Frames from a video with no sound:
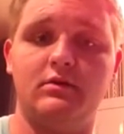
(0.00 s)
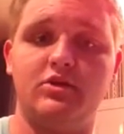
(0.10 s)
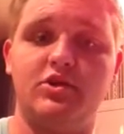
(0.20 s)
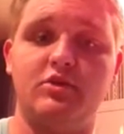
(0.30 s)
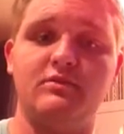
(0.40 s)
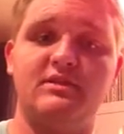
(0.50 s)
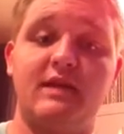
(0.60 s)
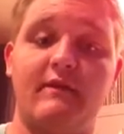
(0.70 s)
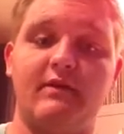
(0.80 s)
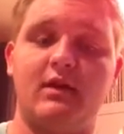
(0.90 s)

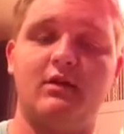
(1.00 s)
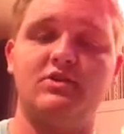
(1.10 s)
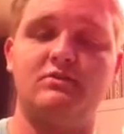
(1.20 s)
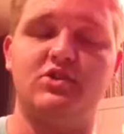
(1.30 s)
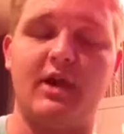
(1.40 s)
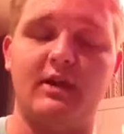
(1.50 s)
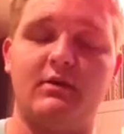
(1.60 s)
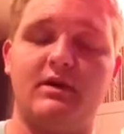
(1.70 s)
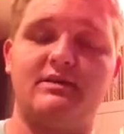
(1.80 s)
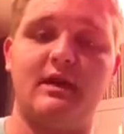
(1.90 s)

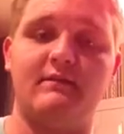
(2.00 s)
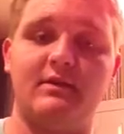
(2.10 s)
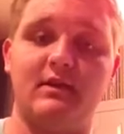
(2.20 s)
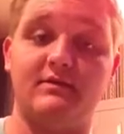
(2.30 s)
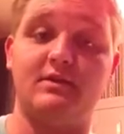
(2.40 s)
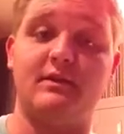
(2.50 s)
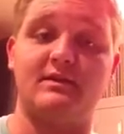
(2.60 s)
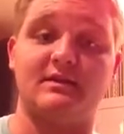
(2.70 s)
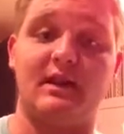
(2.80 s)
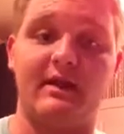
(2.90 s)
January 7th of
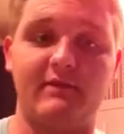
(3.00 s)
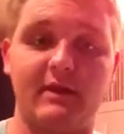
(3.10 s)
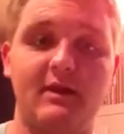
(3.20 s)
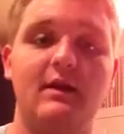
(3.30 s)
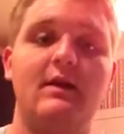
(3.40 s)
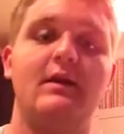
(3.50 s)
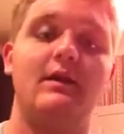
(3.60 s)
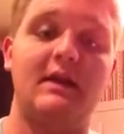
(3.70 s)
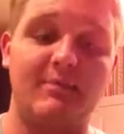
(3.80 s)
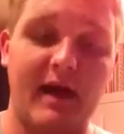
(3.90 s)
2011,
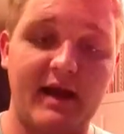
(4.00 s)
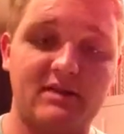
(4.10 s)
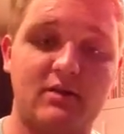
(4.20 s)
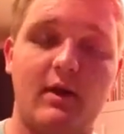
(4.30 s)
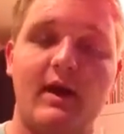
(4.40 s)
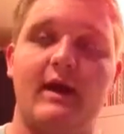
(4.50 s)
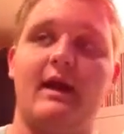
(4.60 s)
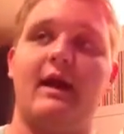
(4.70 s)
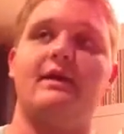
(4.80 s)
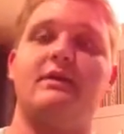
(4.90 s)
he passed away,
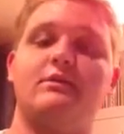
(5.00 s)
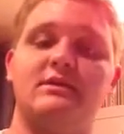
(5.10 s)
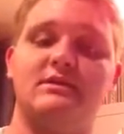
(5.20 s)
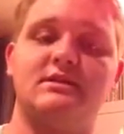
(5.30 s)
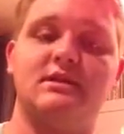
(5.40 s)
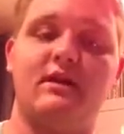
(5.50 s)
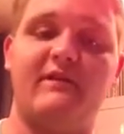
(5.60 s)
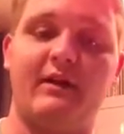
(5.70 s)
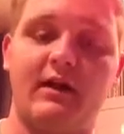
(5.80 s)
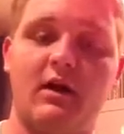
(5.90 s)
and it was a
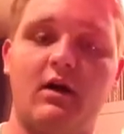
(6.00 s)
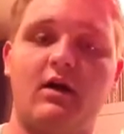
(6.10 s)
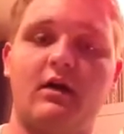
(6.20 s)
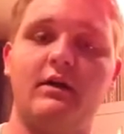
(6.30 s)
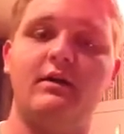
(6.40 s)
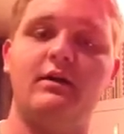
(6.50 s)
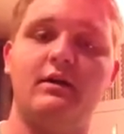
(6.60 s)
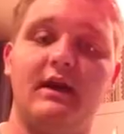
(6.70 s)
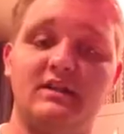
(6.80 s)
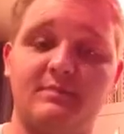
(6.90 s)
very hard
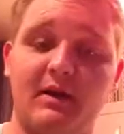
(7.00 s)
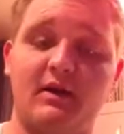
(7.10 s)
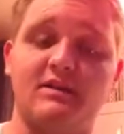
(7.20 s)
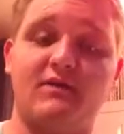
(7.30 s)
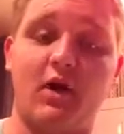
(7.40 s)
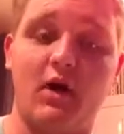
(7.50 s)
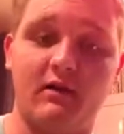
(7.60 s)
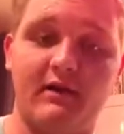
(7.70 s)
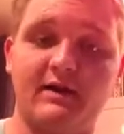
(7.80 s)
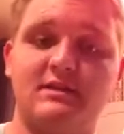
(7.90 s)
experience for all
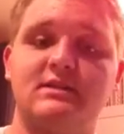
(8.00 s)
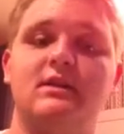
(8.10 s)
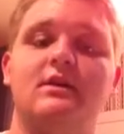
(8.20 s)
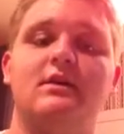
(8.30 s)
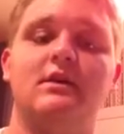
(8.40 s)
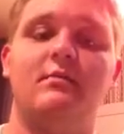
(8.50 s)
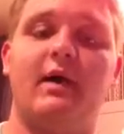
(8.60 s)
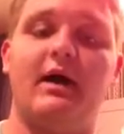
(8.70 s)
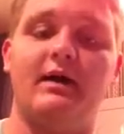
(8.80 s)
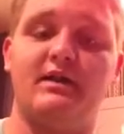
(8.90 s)
of us,
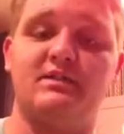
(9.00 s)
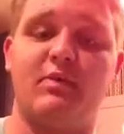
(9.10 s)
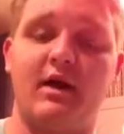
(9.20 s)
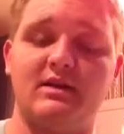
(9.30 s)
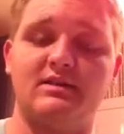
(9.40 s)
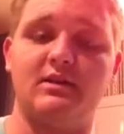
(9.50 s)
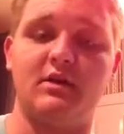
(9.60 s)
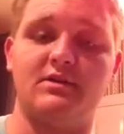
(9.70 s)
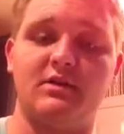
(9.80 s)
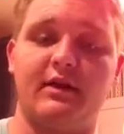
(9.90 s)
but it has brought us
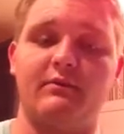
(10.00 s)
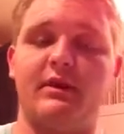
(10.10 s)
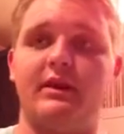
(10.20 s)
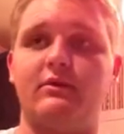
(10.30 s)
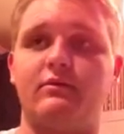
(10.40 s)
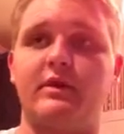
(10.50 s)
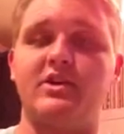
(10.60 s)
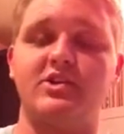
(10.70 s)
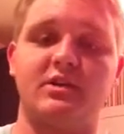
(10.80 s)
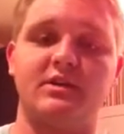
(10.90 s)
closer and really
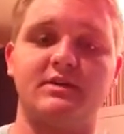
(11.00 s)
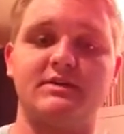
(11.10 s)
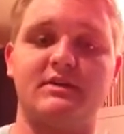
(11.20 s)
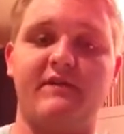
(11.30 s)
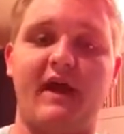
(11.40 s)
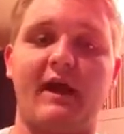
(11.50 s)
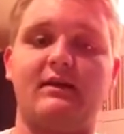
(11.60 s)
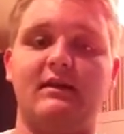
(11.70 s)
reassures the fact